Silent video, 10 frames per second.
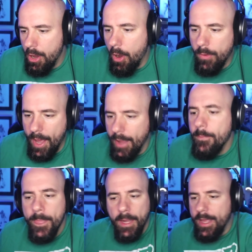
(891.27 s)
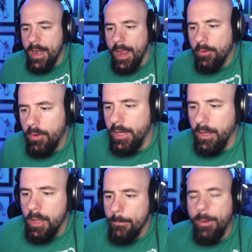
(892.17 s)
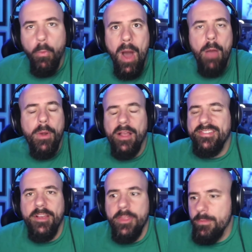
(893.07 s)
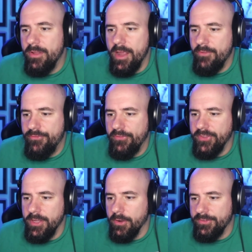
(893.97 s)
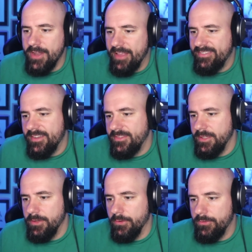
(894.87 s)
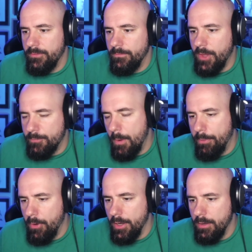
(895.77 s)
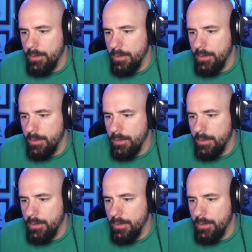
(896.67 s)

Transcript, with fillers: Okay, can I agree? But why would I sell them in 50 years and not 60 years? That's my point.